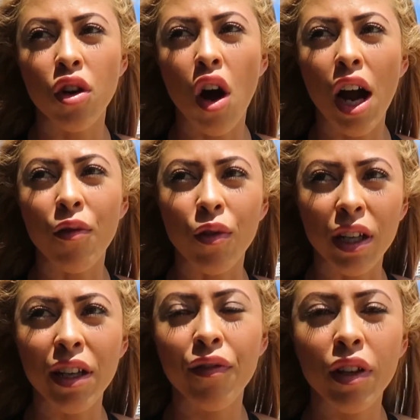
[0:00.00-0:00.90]
I
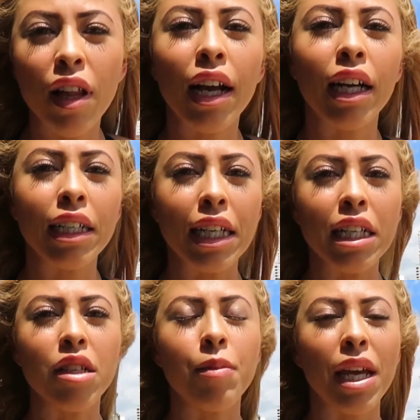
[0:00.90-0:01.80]
really feel like I need
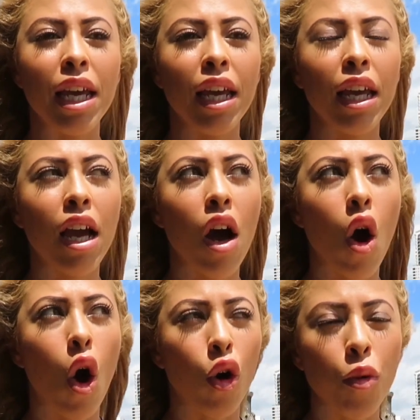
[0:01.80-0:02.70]
to be
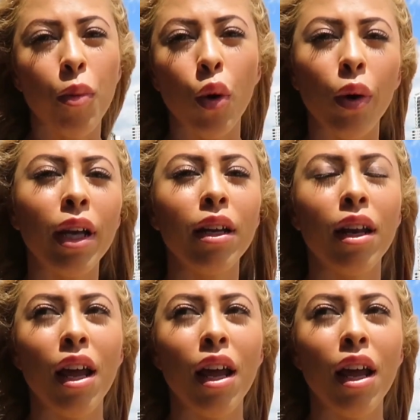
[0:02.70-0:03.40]
on point,